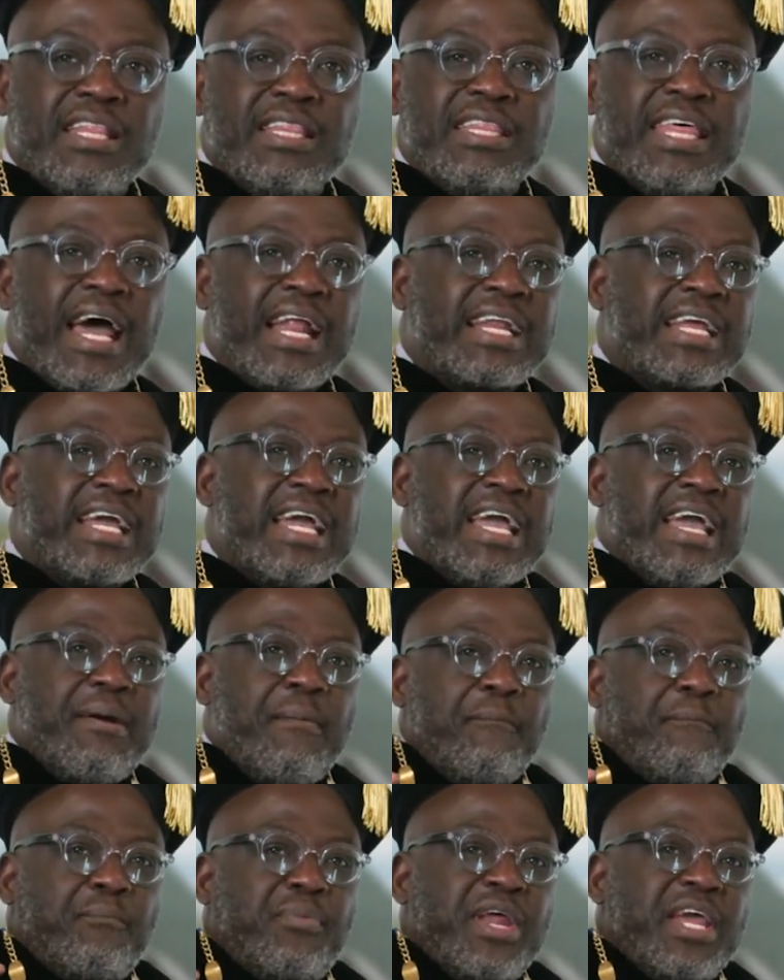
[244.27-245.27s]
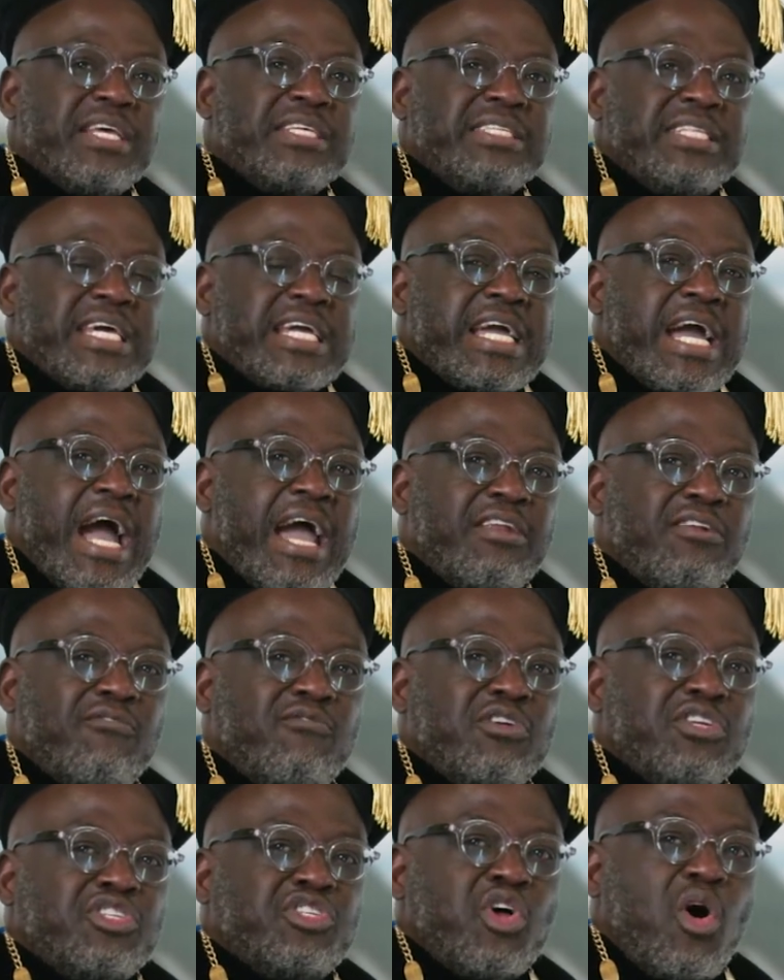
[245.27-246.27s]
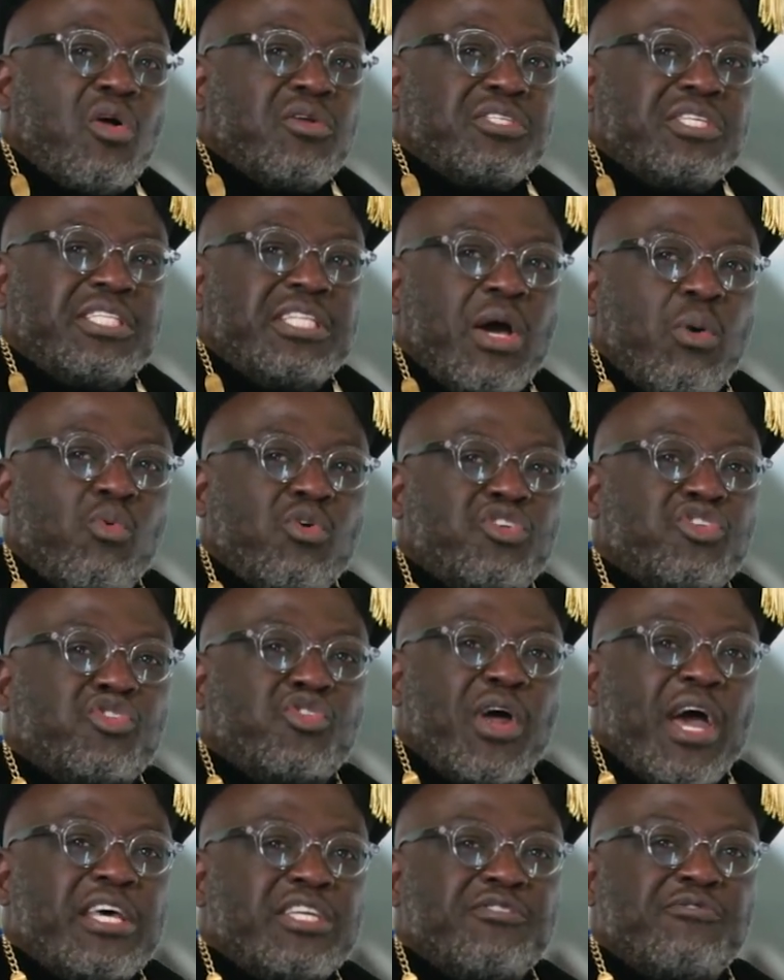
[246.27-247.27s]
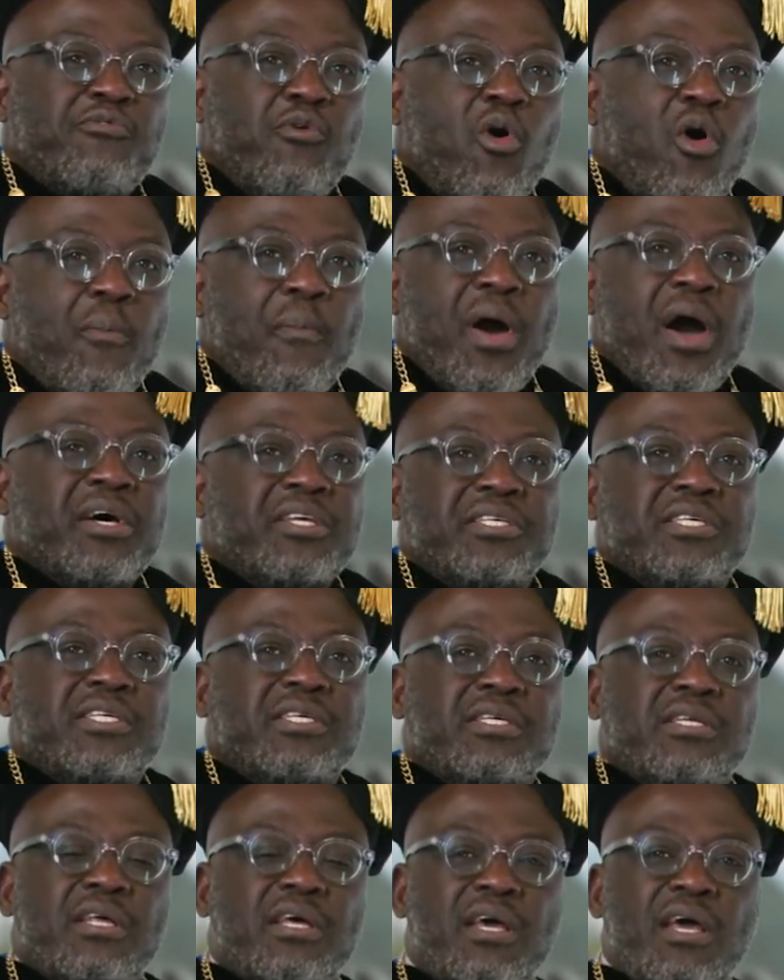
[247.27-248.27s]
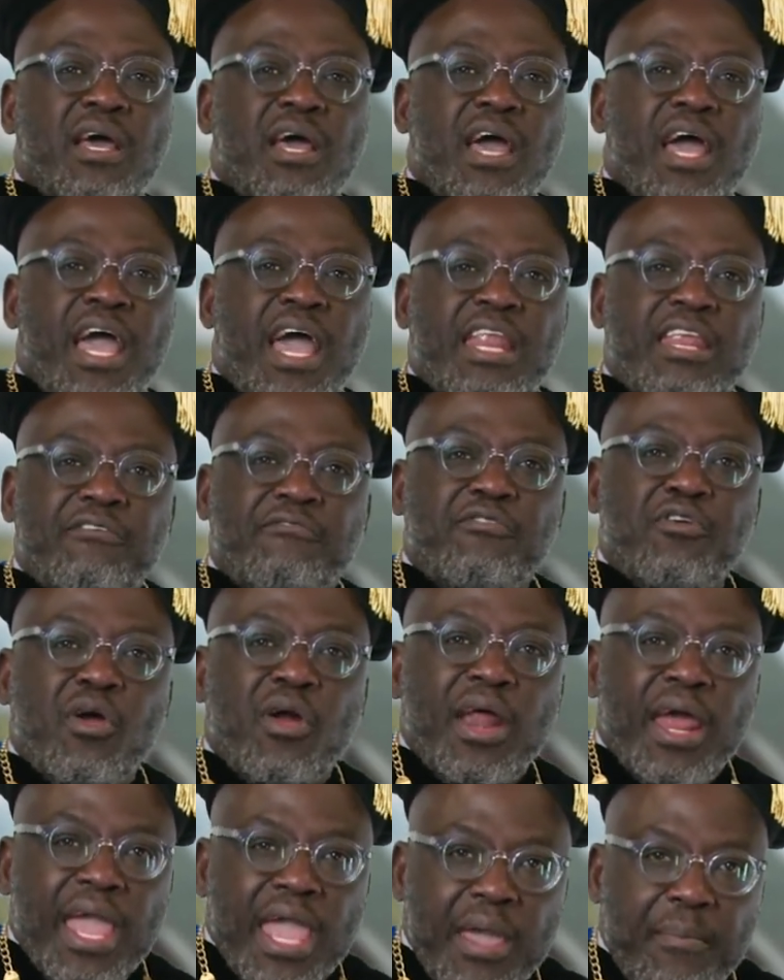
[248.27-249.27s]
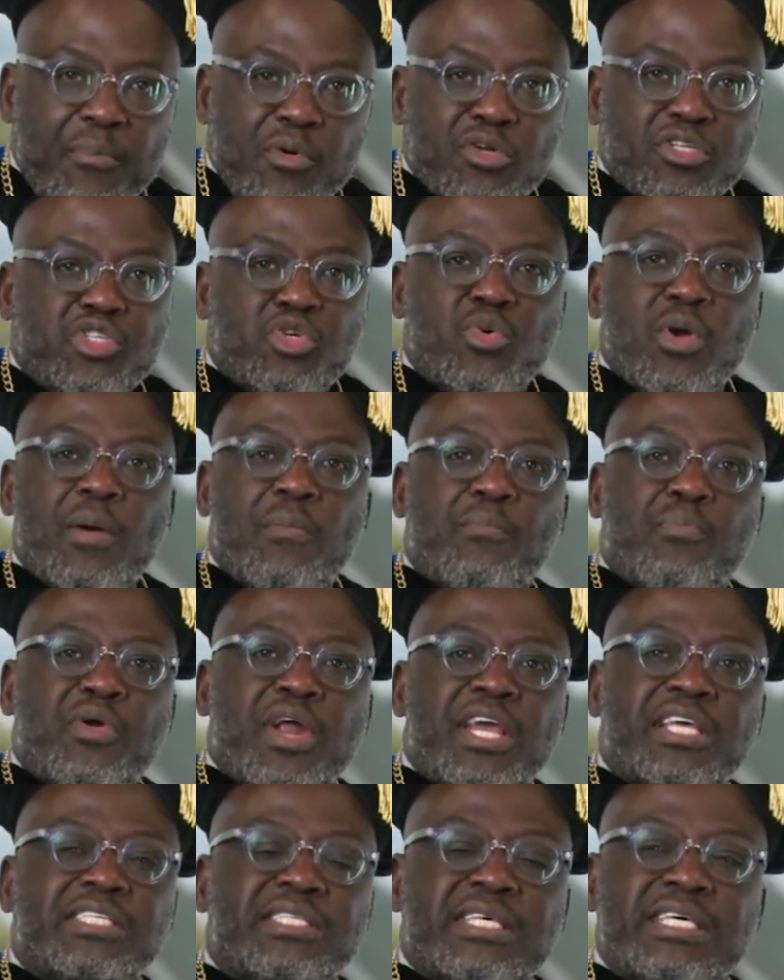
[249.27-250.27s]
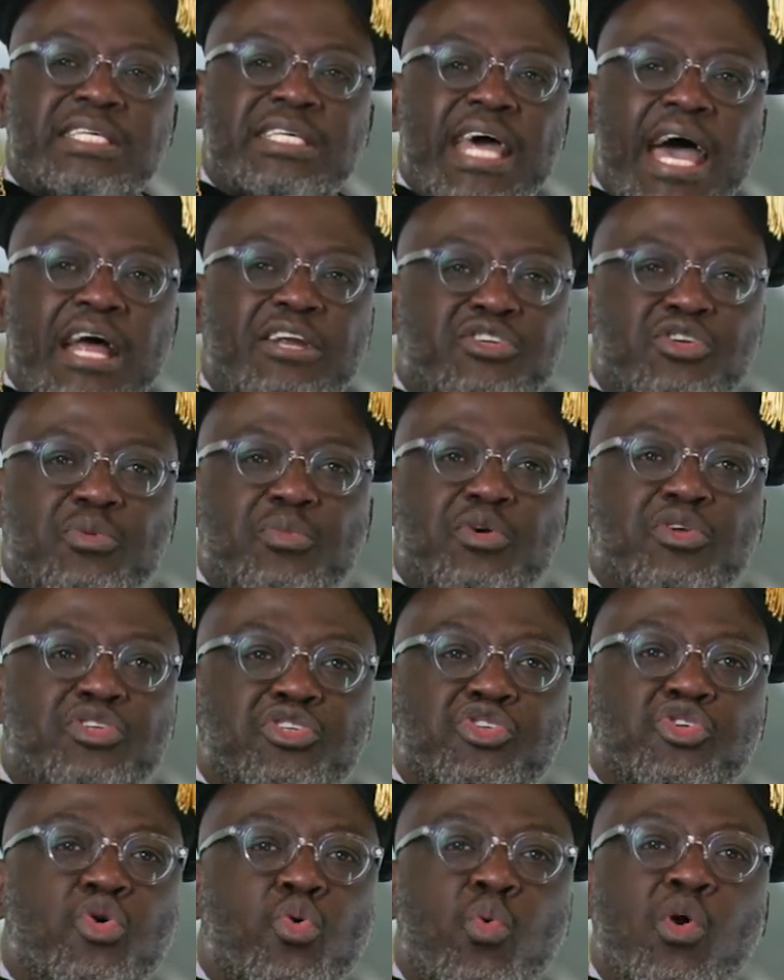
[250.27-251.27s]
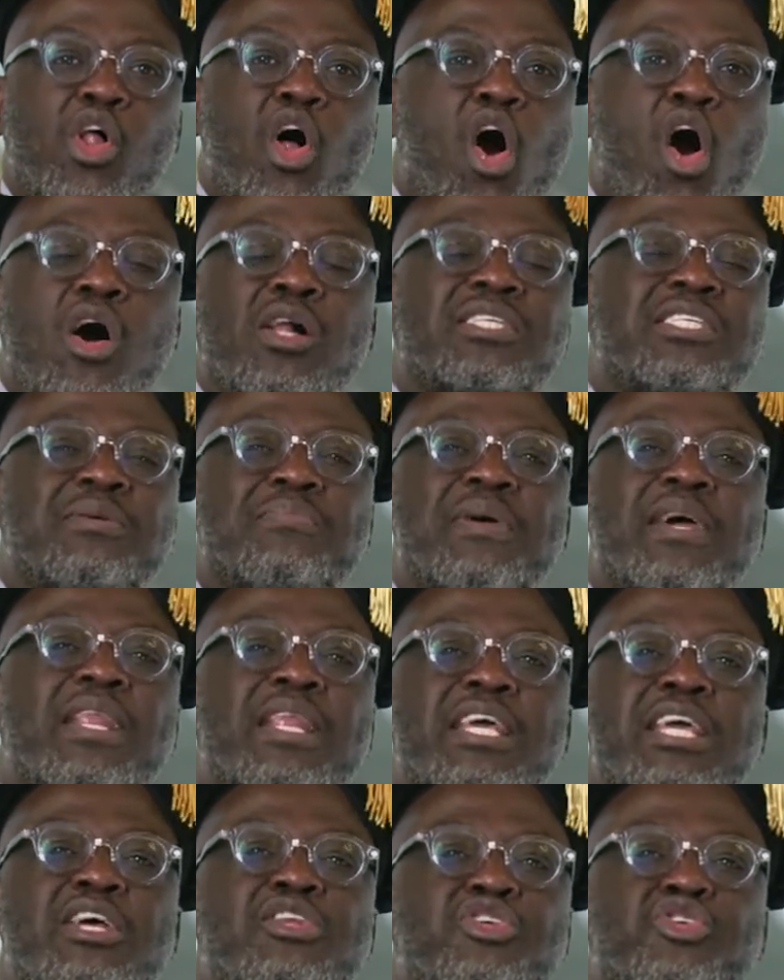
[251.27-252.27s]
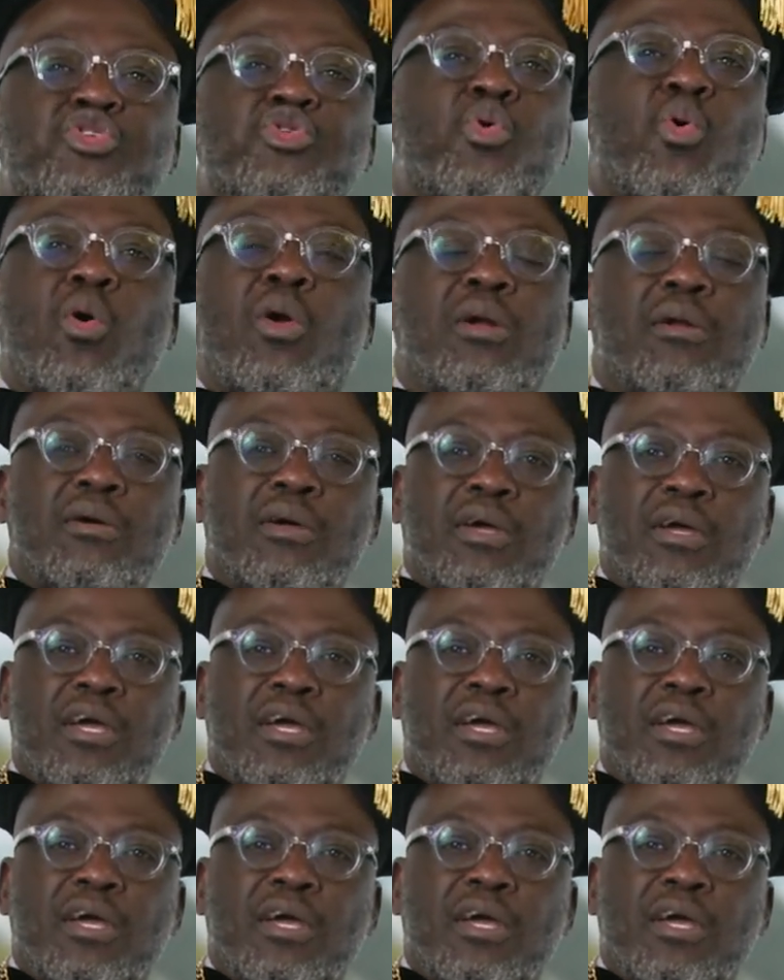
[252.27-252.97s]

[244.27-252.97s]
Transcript: that brings the kind of results that will transform us and if you're able to embrace these attributes, you will ultimately ensure